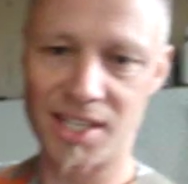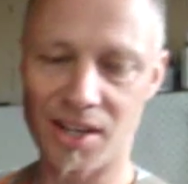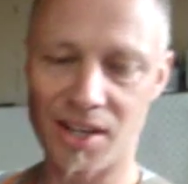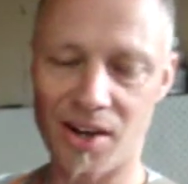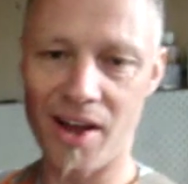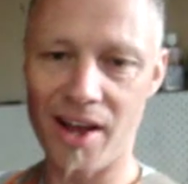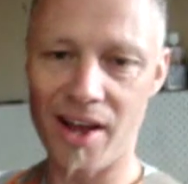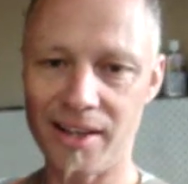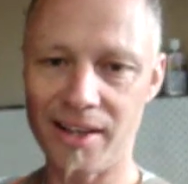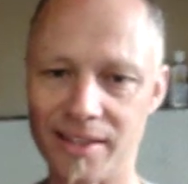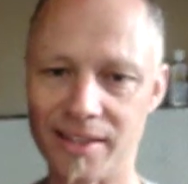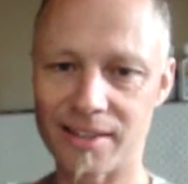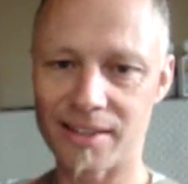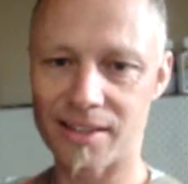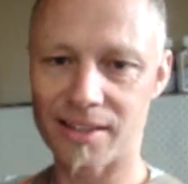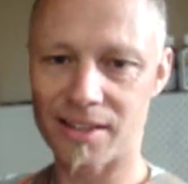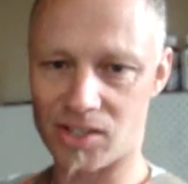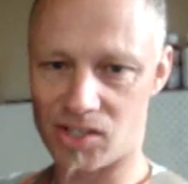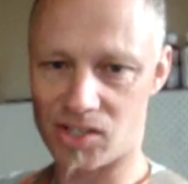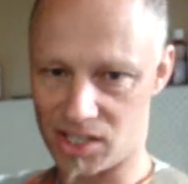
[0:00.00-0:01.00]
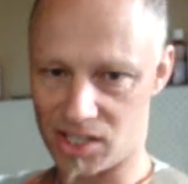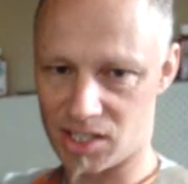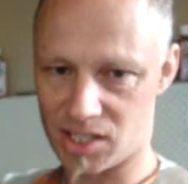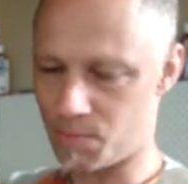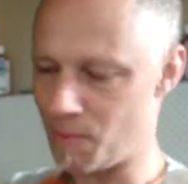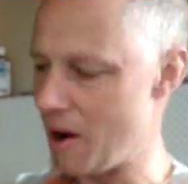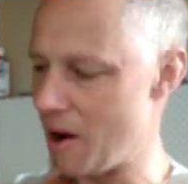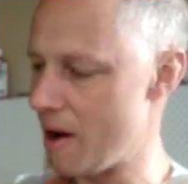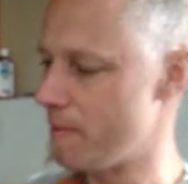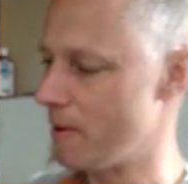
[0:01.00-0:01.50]
GTI, because she's
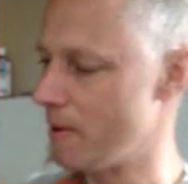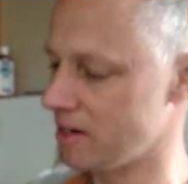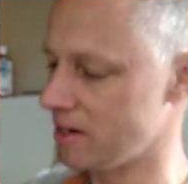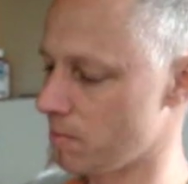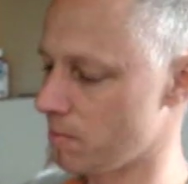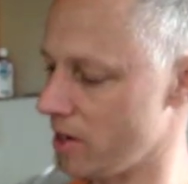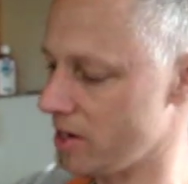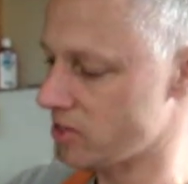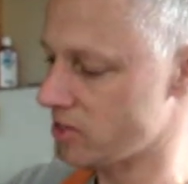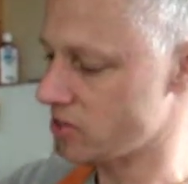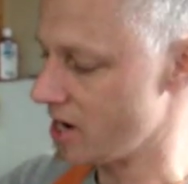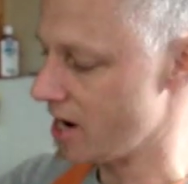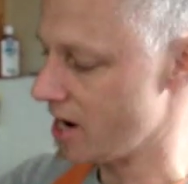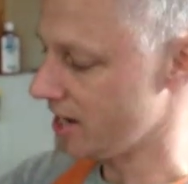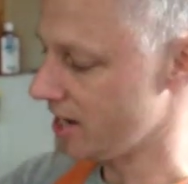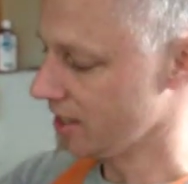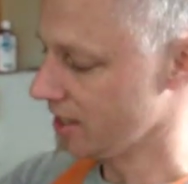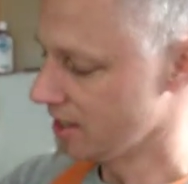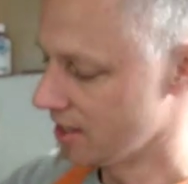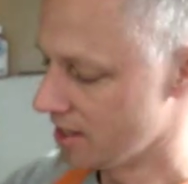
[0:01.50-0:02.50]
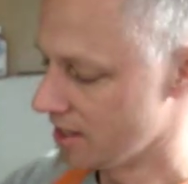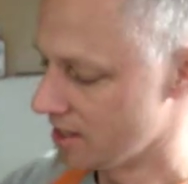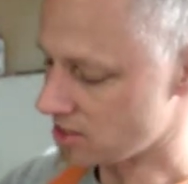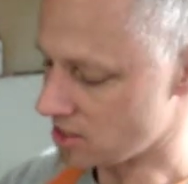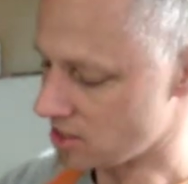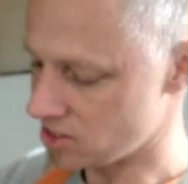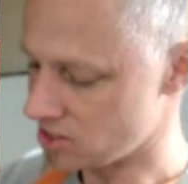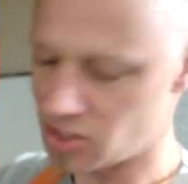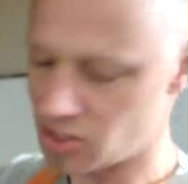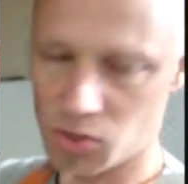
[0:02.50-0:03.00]
a spray painter by trade.
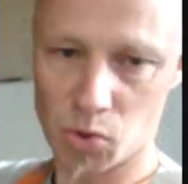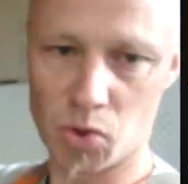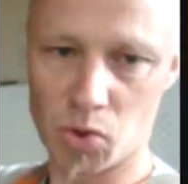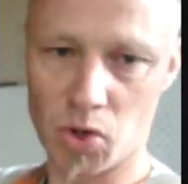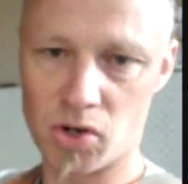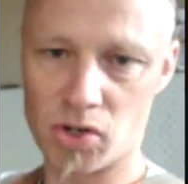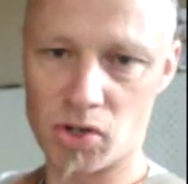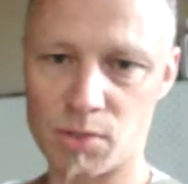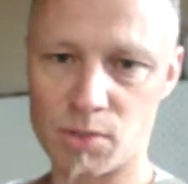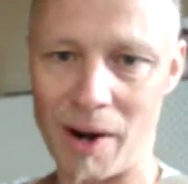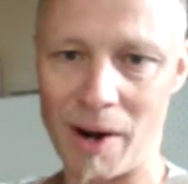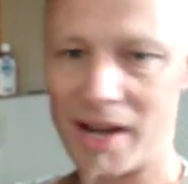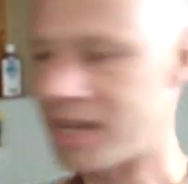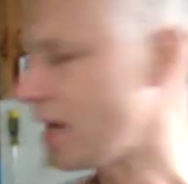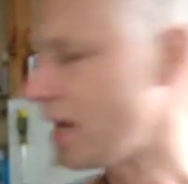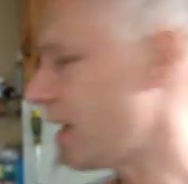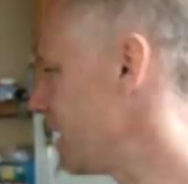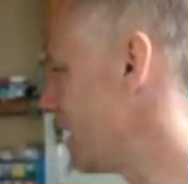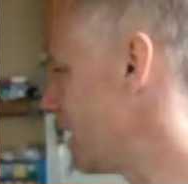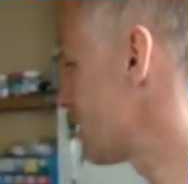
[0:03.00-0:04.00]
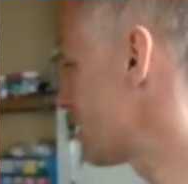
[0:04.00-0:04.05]
So she's still got her spray gun